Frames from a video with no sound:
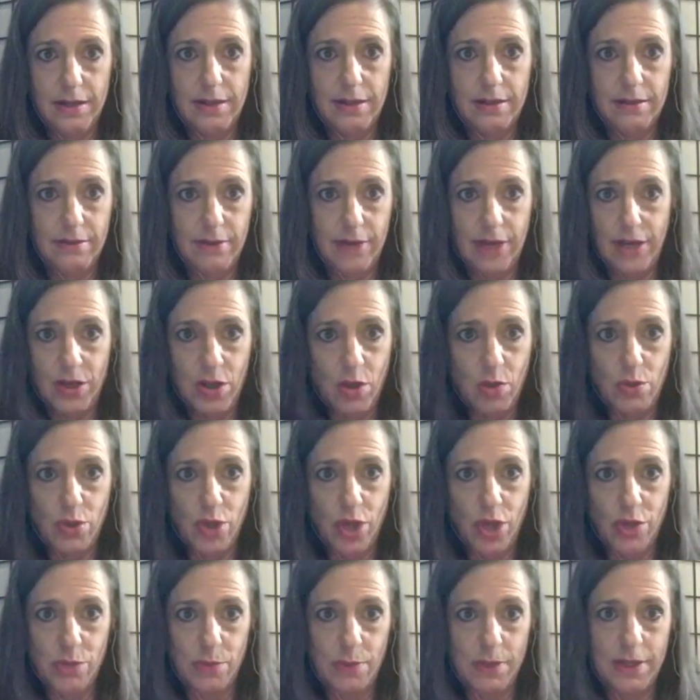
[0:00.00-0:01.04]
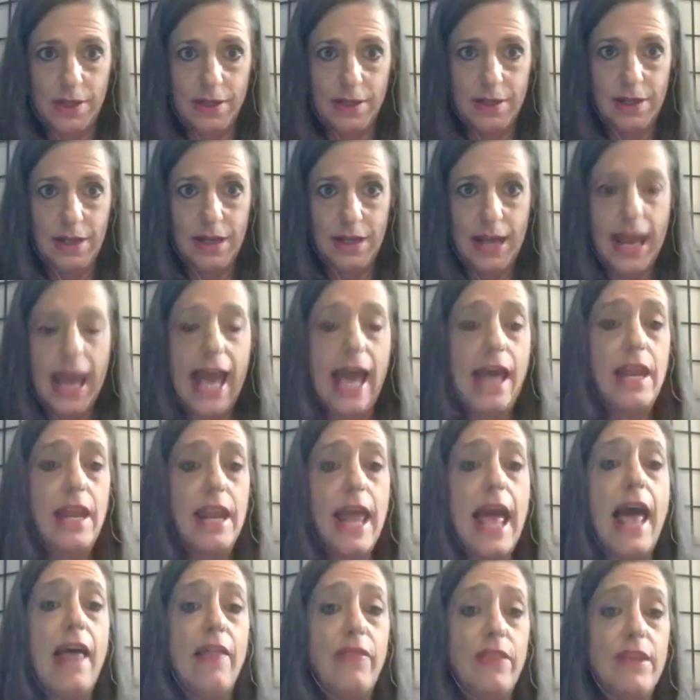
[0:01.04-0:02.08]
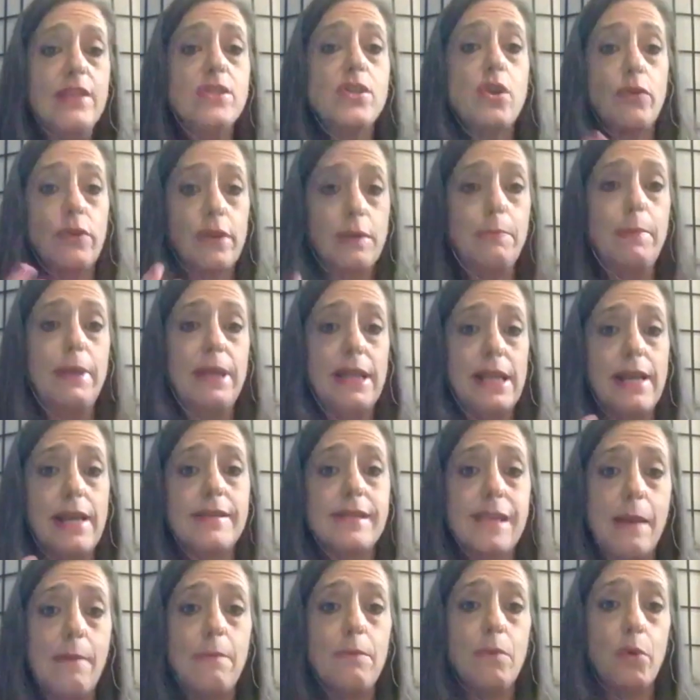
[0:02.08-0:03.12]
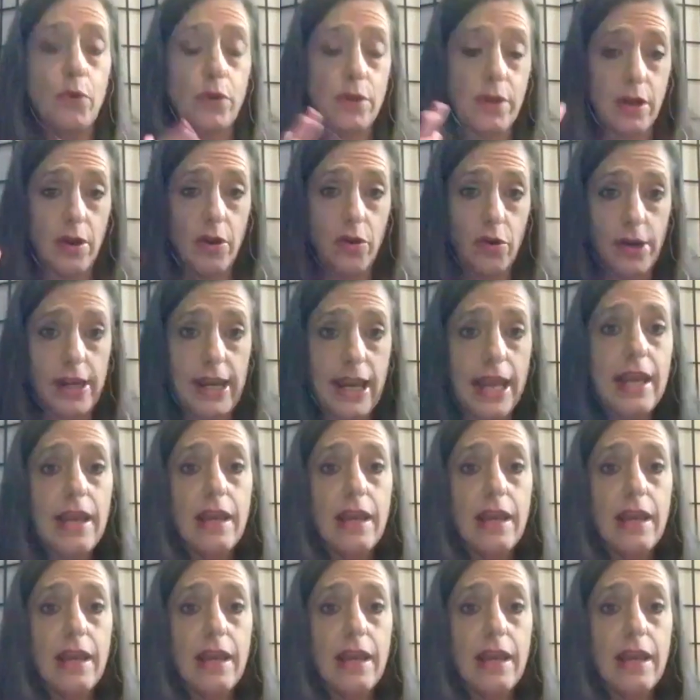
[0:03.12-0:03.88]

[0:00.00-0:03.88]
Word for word: right? No judgment. Yeah. And, and these are in B D S M or, or kink